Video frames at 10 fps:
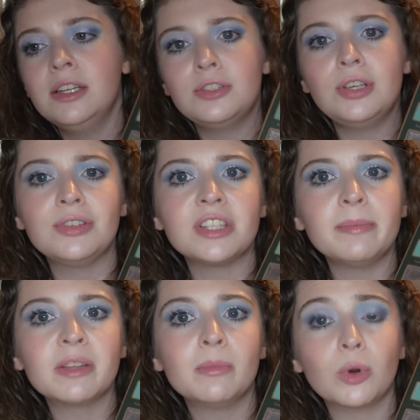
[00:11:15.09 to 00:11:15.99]
to some
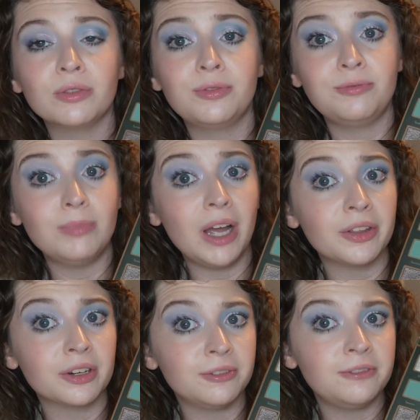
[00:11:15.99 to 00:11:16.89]
of the more
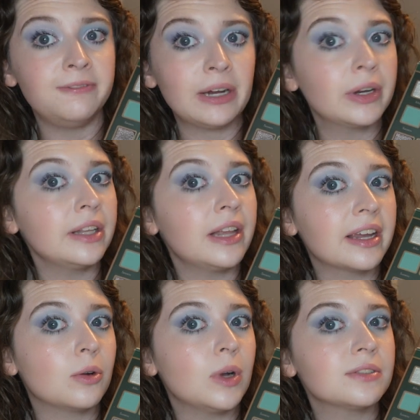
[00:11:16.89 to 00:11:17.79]
other
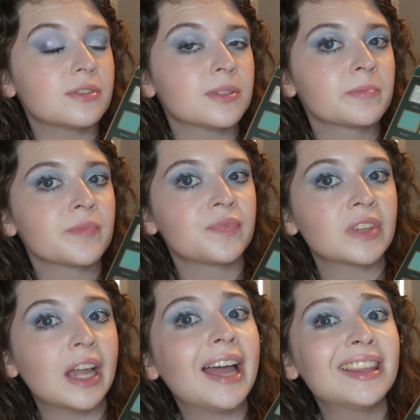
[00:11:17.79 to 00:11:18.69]
fairy-like ones.
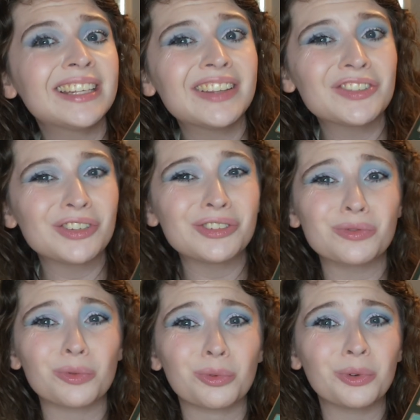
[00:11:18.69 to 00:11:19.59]
I think this
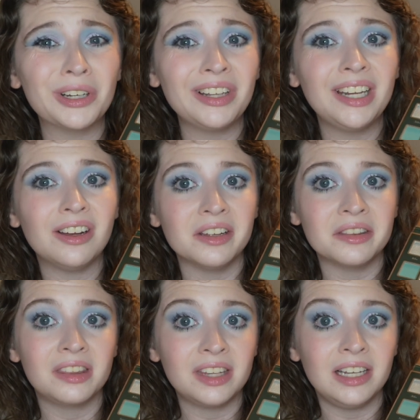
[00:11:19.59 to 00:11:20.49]
is really
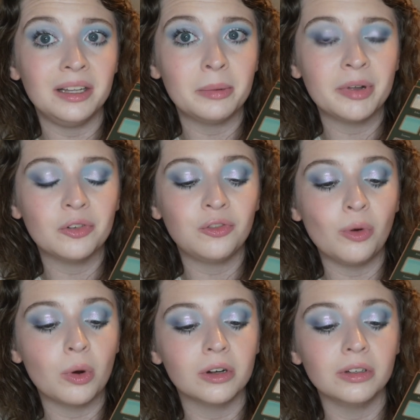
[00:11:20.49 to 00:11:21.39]
on theme
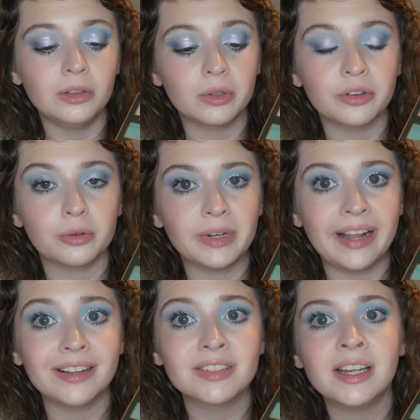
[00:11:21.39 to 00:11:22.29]
for Lord of the
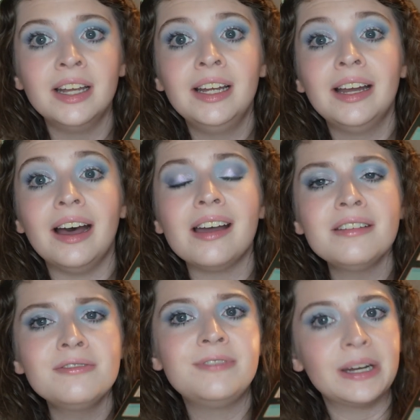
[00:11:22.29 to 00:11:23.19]
Rings.
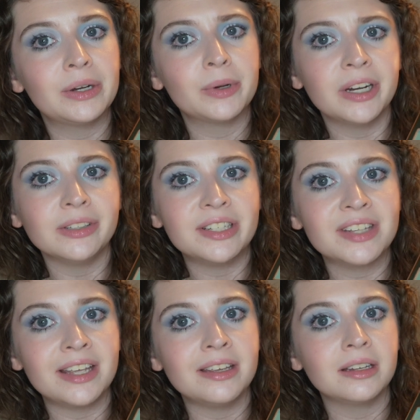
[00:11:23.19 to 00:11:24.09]
I very rarely
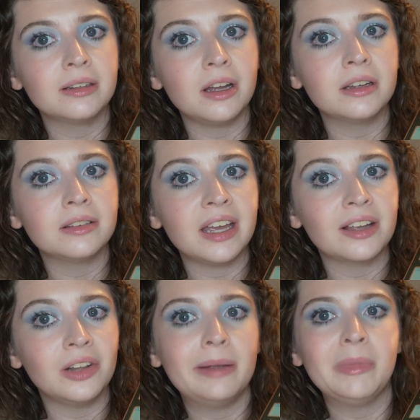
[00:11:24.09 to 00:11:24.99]
say that
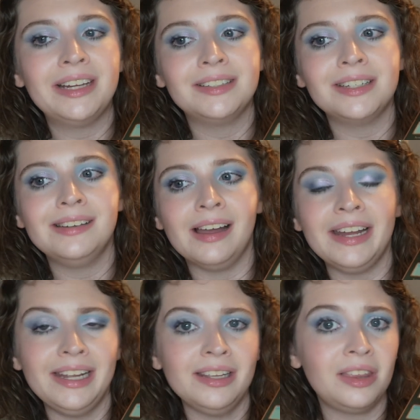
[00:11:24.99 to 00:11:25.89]
Glamlite did not
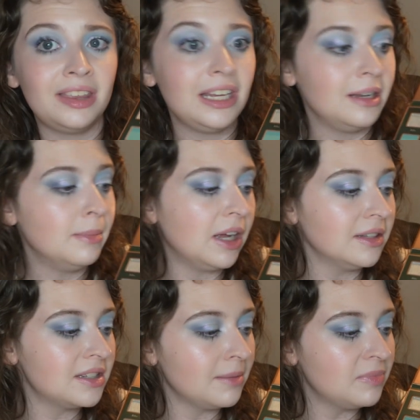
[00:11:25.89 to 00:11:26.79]
hit theme
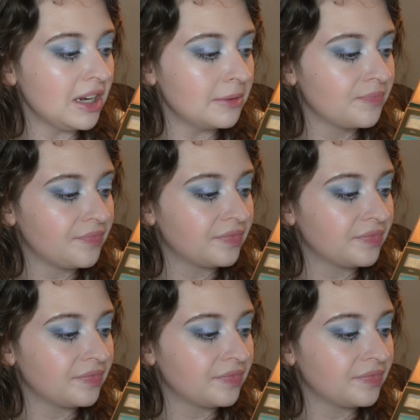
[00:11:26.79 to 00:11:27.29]
on something.